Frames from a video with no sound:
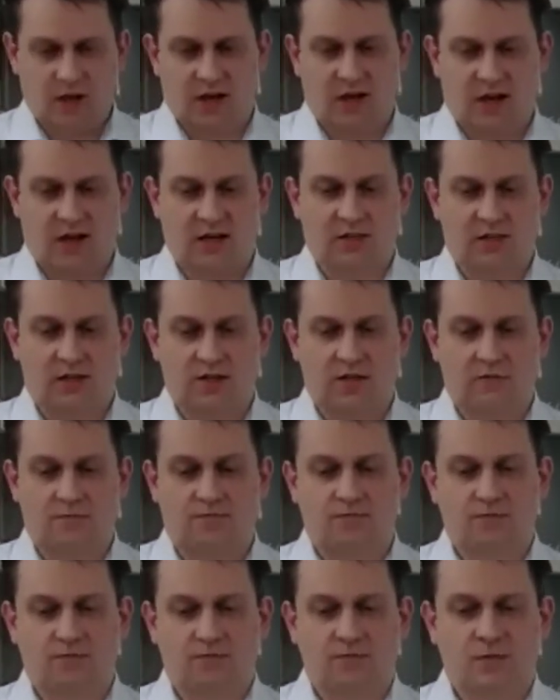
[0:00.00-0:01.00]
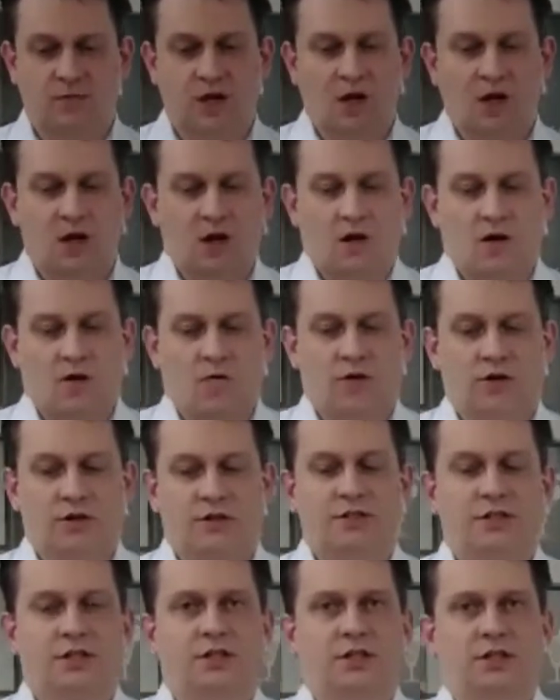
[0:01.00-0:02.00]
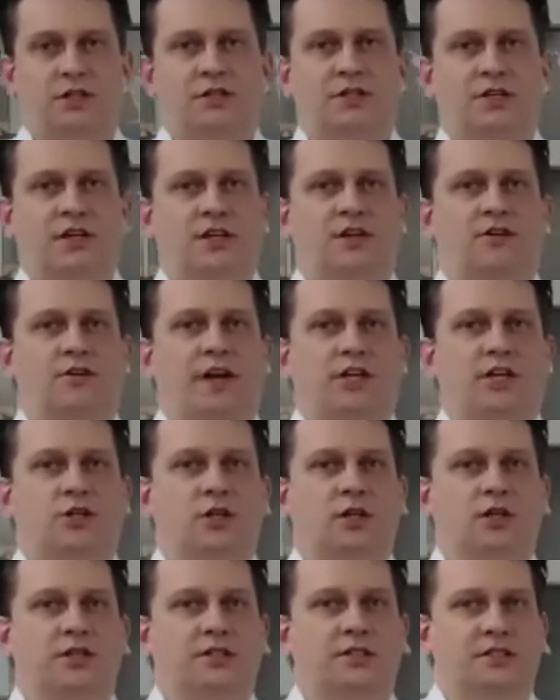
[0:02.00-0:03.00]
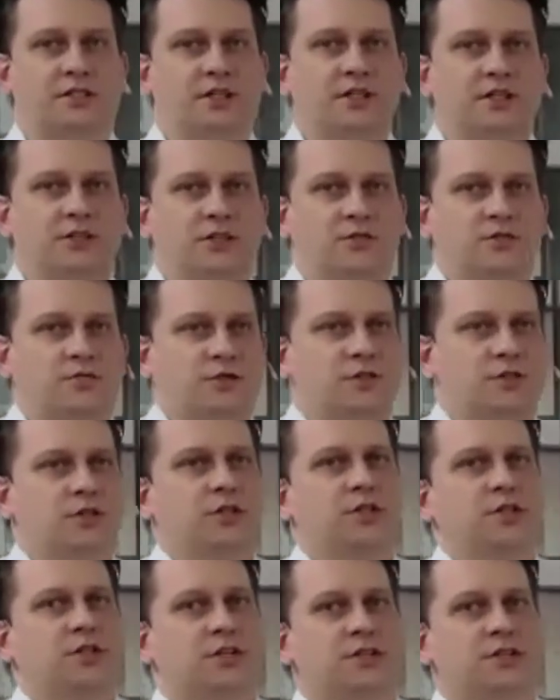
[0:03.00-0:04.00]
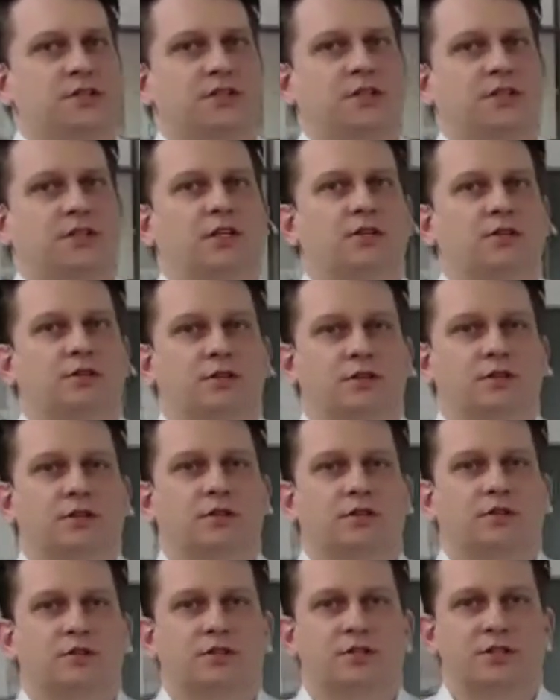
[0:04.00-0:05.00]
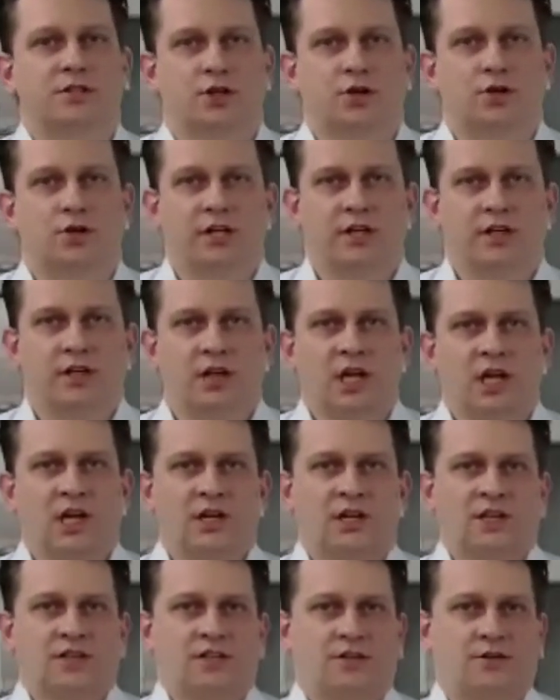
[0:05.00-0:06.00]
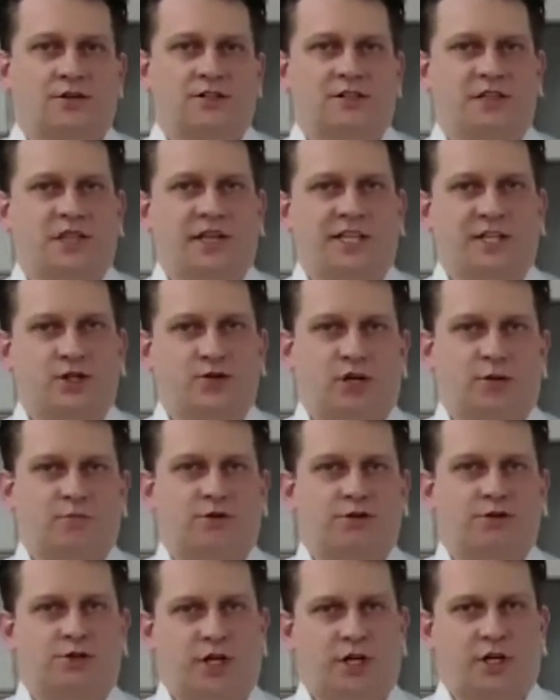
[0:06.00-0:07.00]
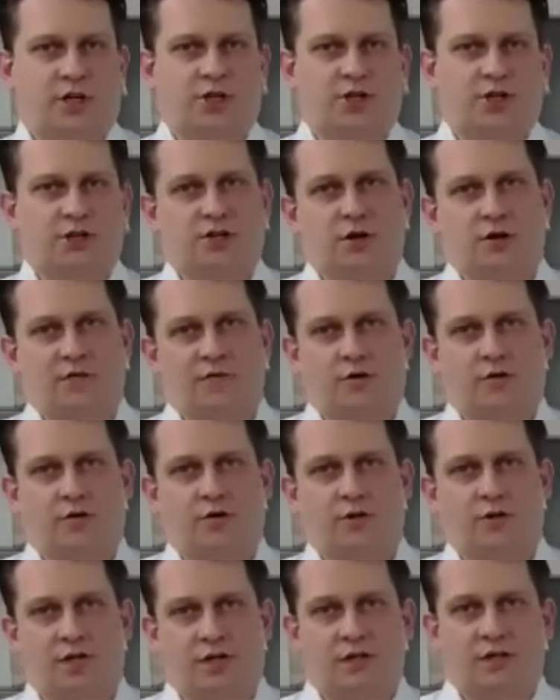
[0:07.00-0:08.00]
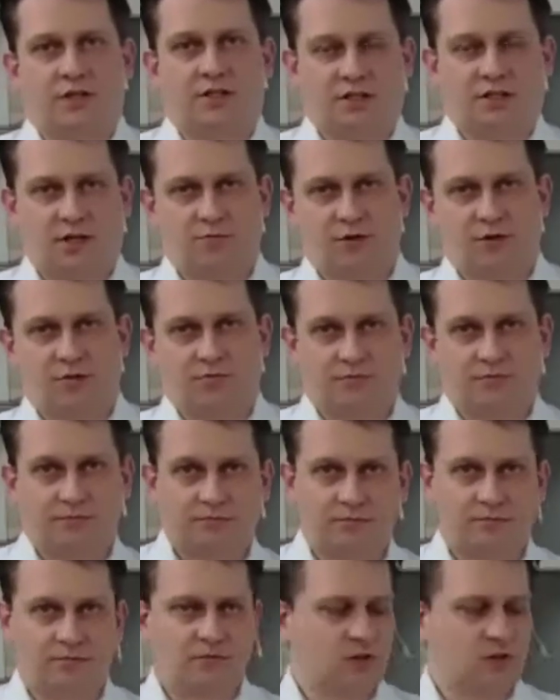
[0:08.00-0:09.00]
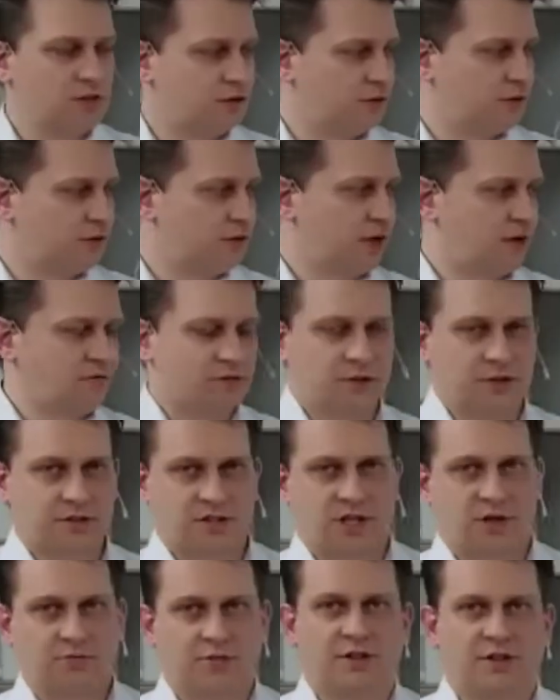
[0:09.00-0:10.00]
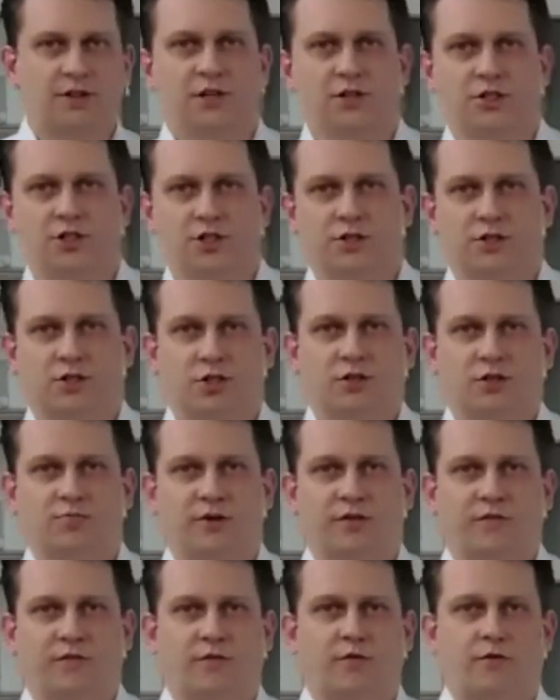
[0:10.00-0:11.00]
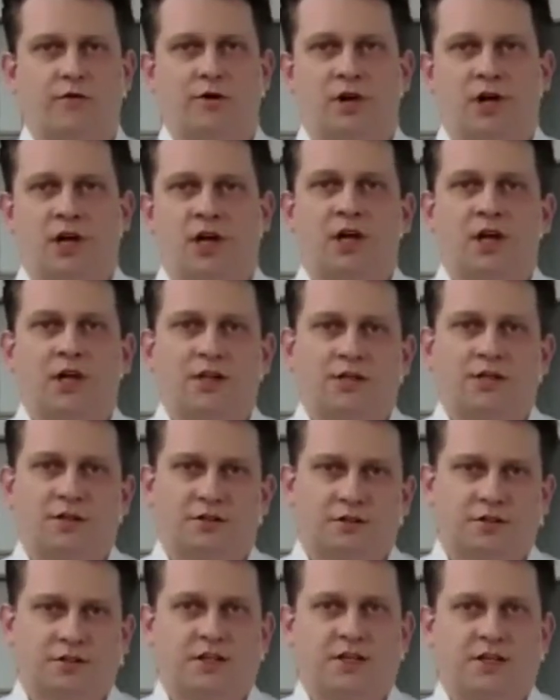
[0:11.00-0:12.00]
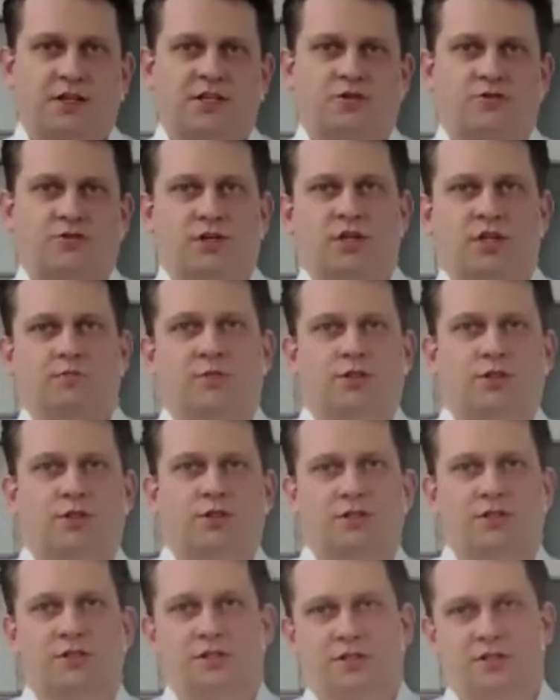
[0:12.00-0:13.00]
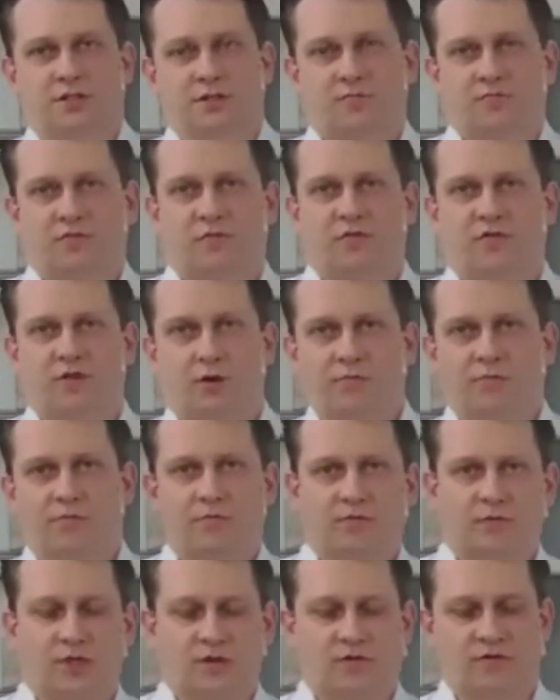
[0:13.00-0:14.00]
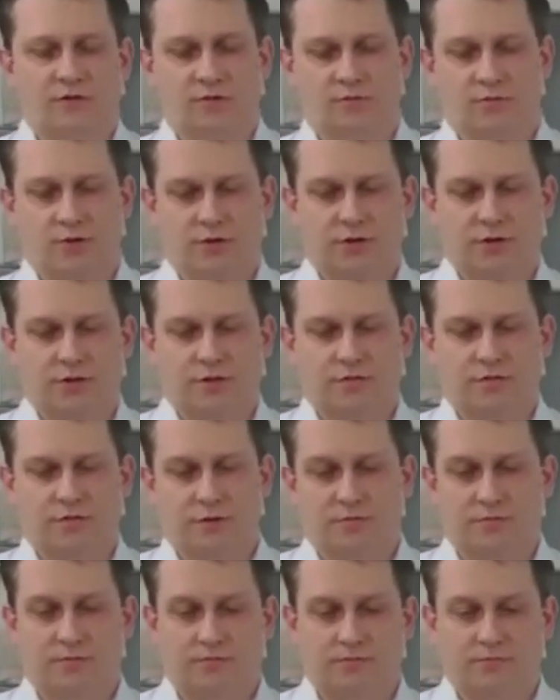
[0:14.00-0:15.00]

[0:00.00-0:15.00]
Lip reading: And what a CT scanner actually sees is what you can see here on the screen. So it's X-ray projections of a rotating sample. So you have the sample that I just showed before. You see X-ray images from different points of view.